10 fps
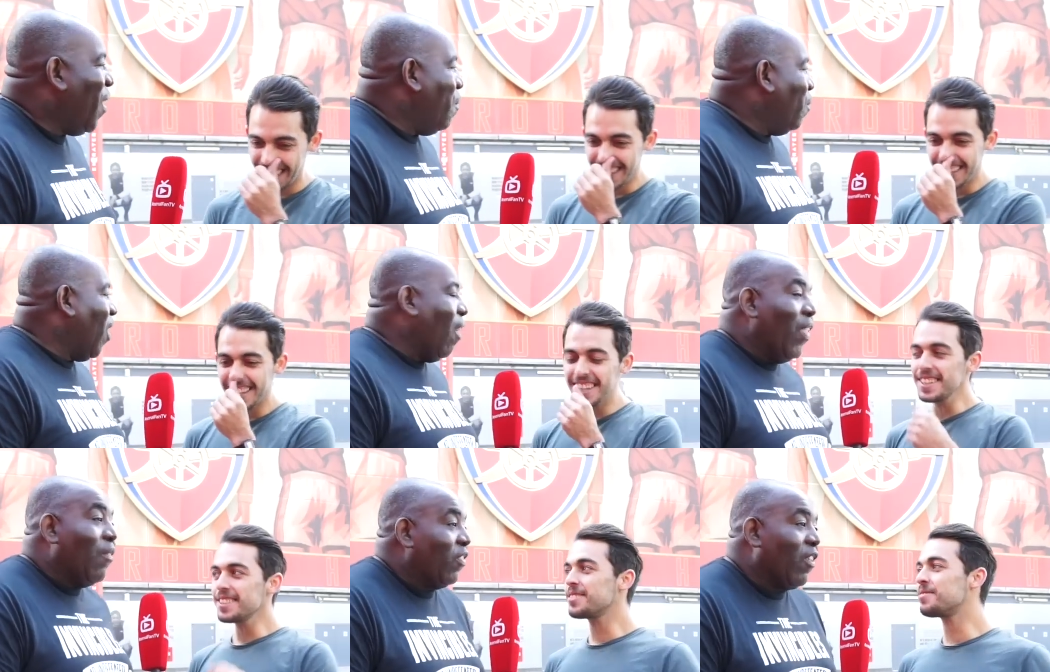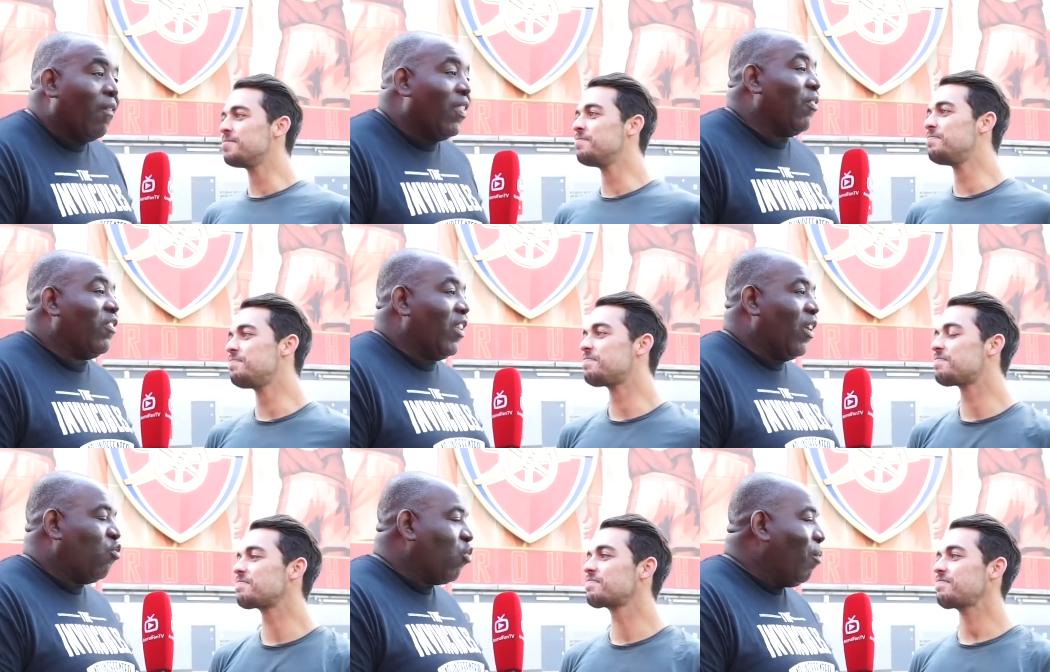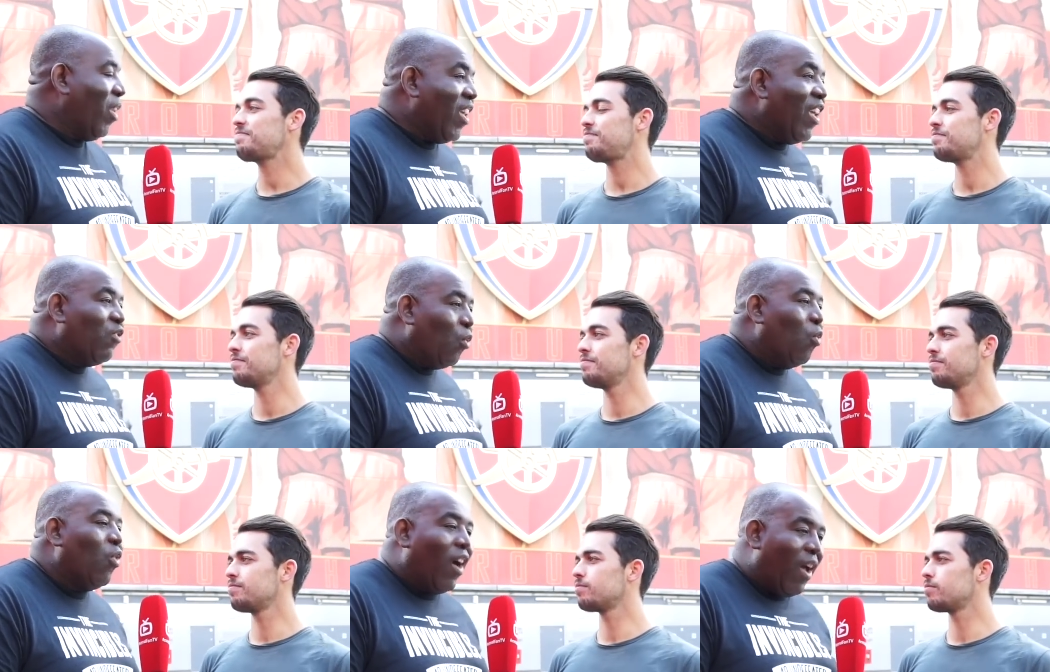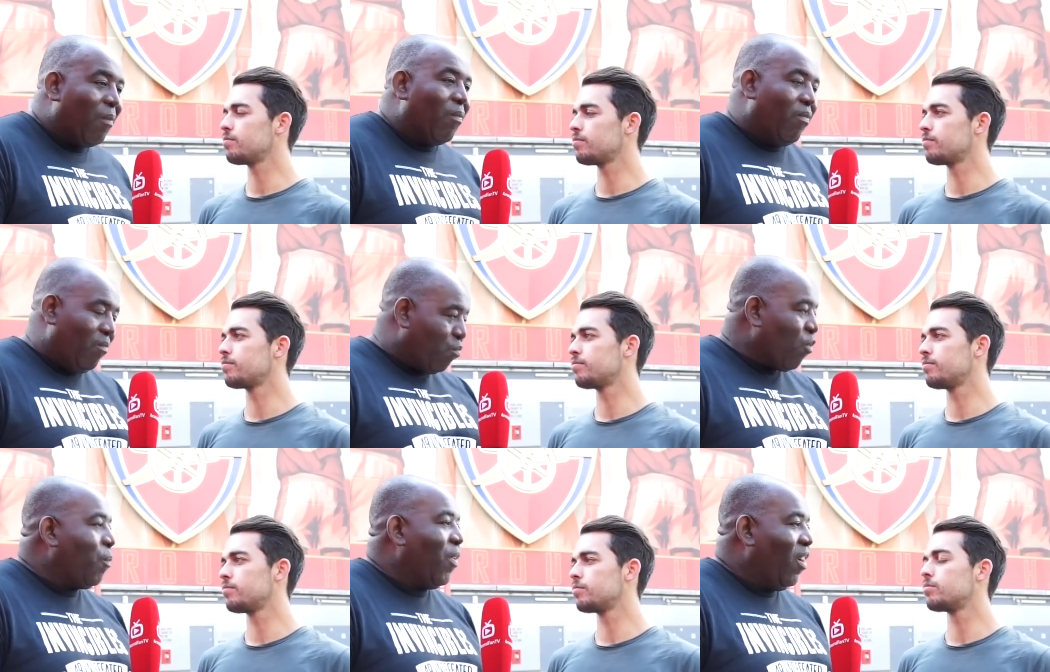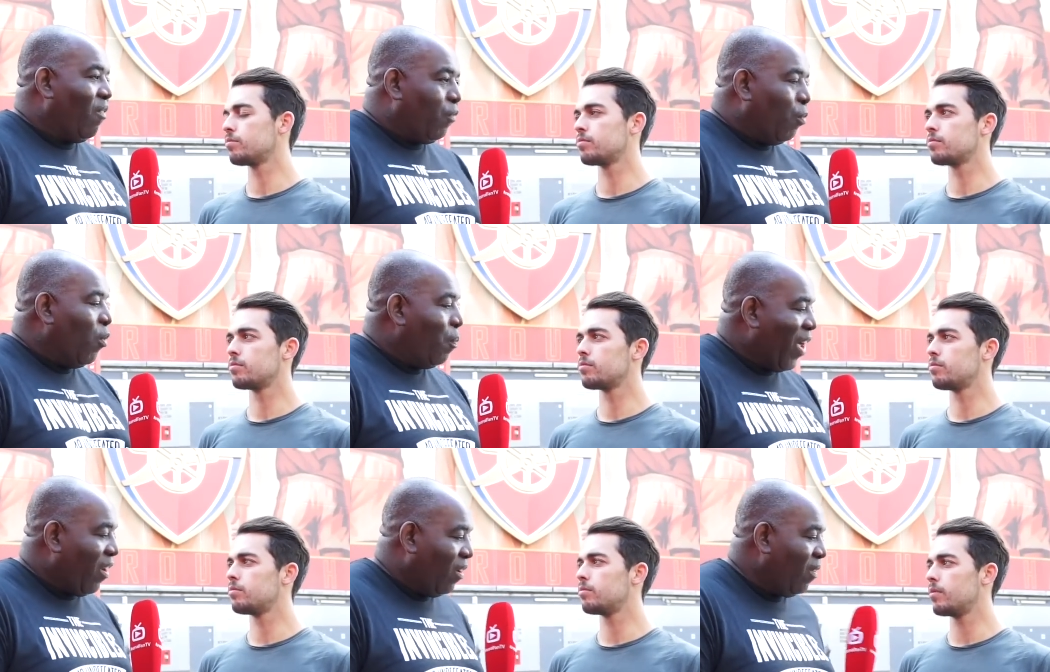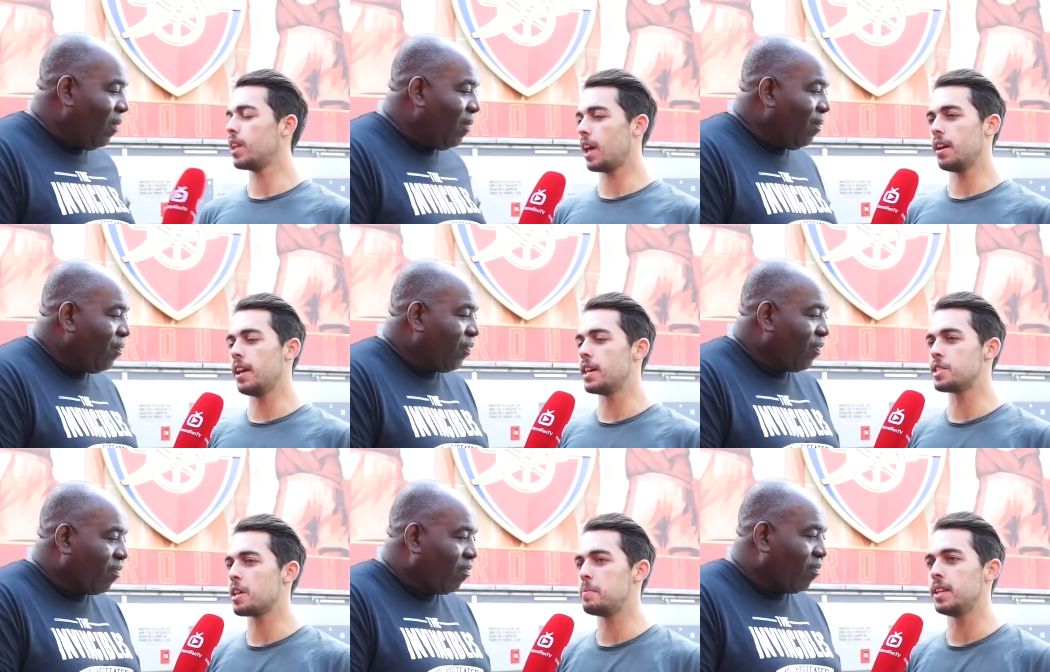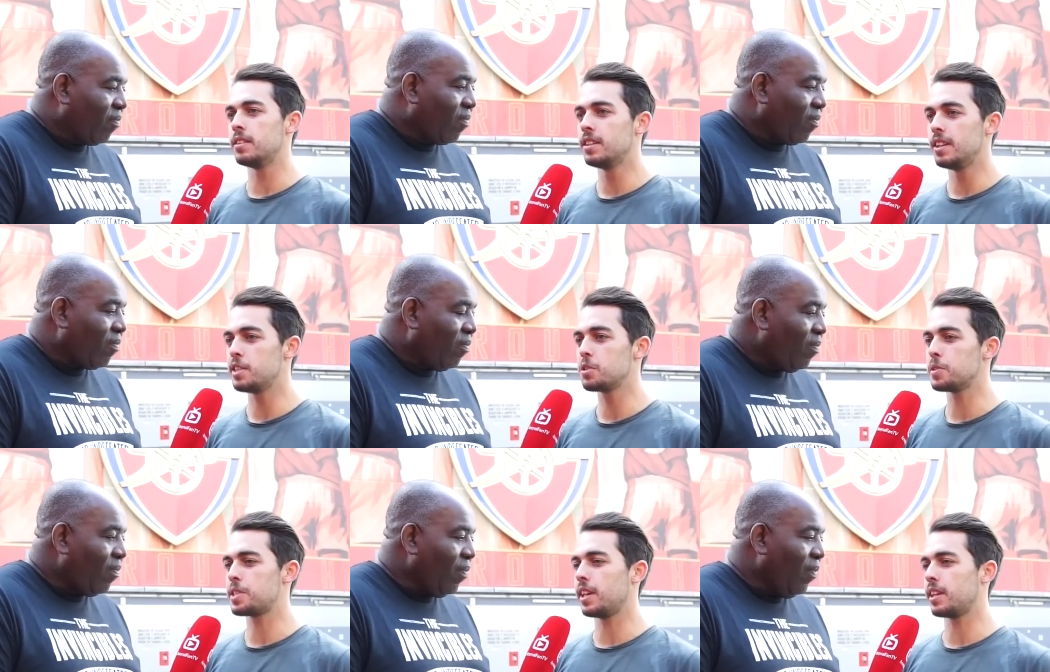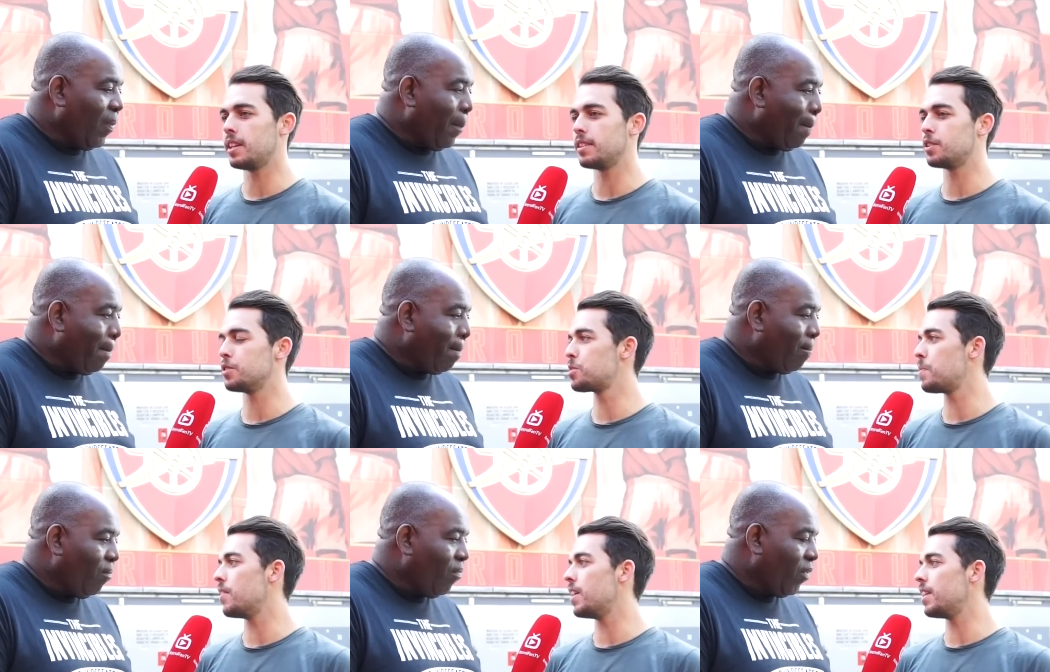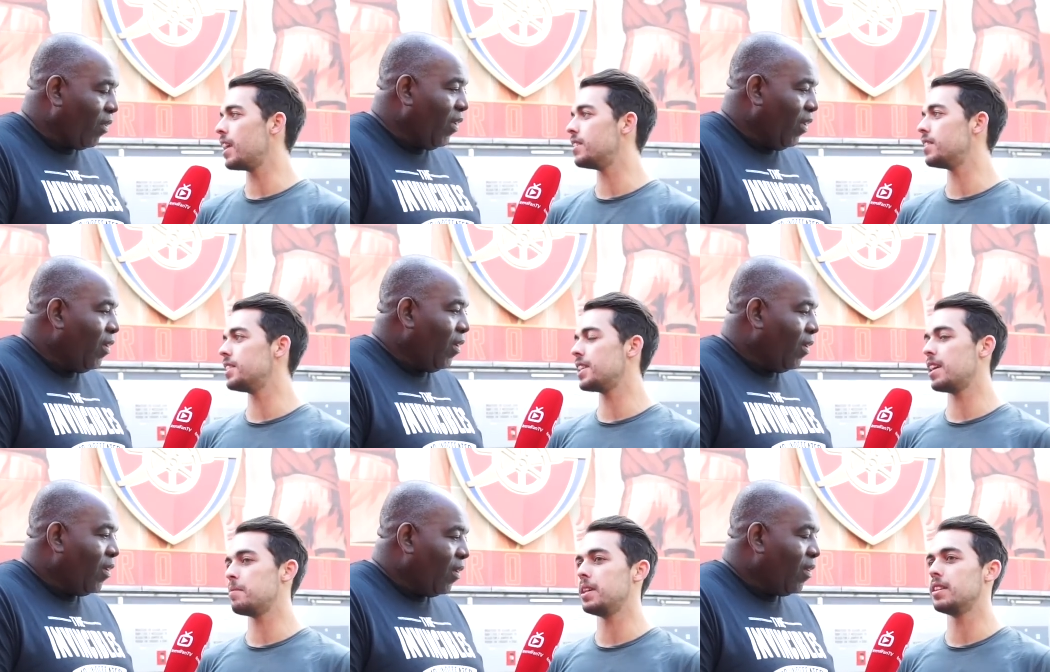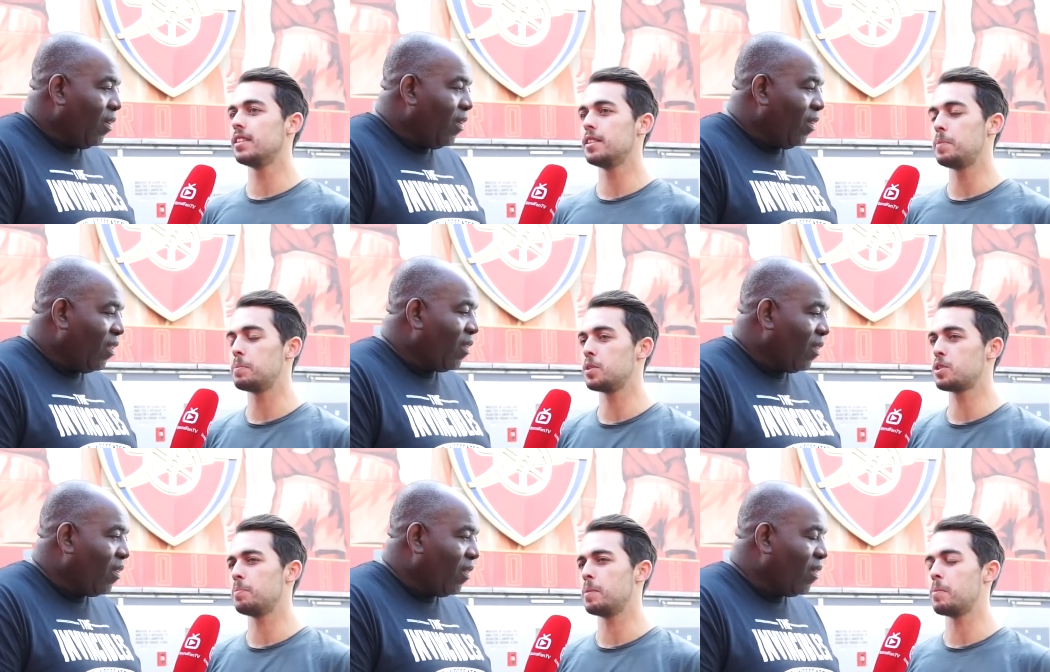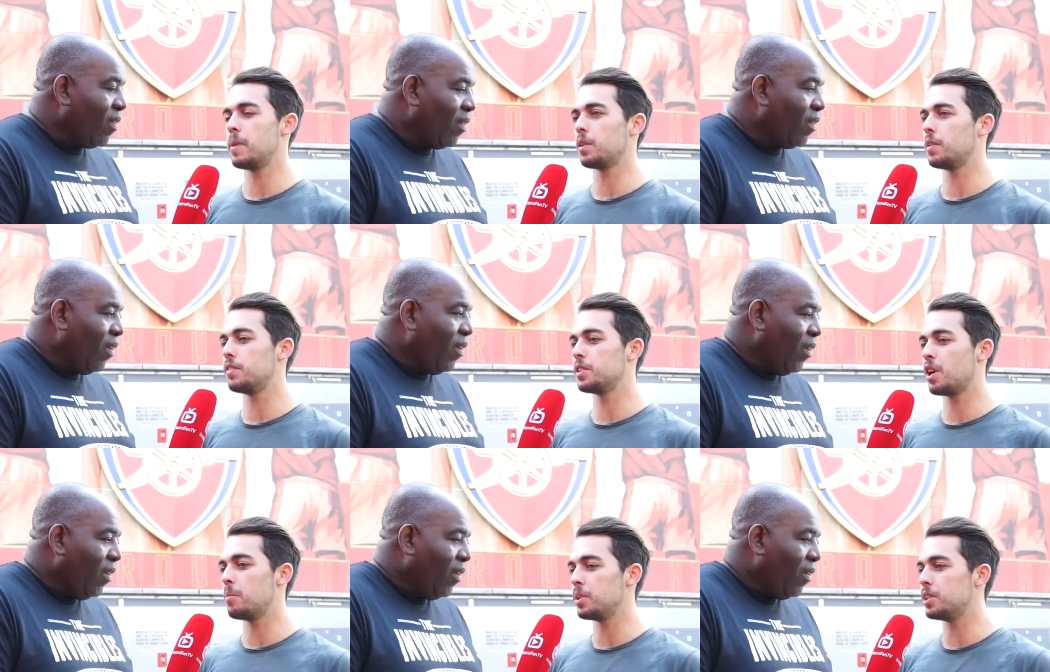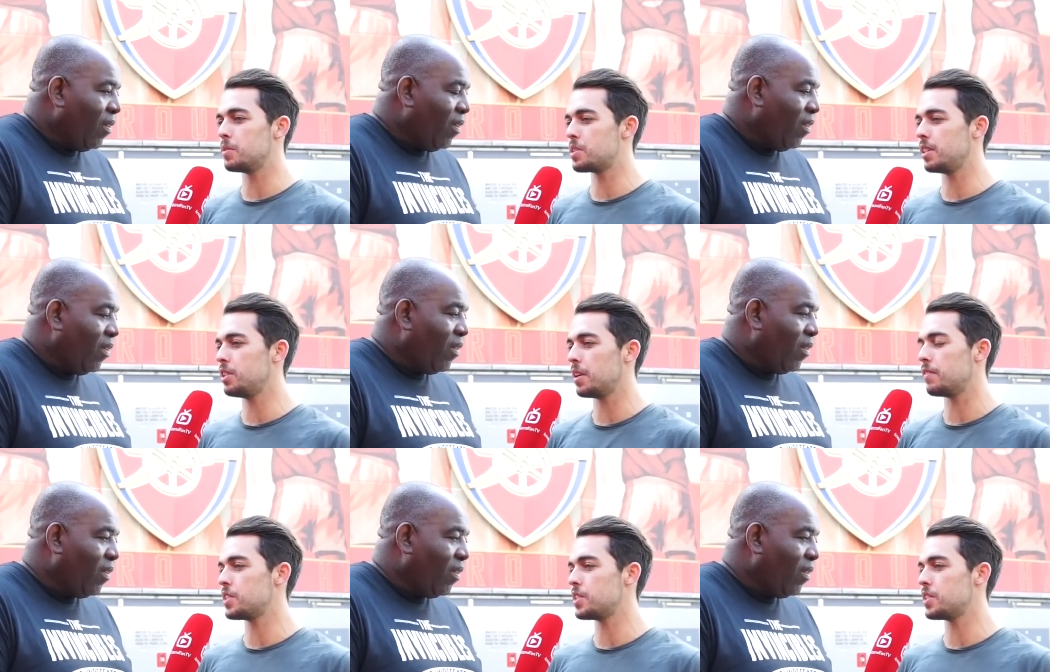Speaker 1: um, but I've never, I've never seen no trouble. It is all like proper football banter.
Speaker 2: Yeah, it is. I mean, it's always taken in good spirit at the end of the day. I mean, people, some people may go over the top, but you don't see, you don't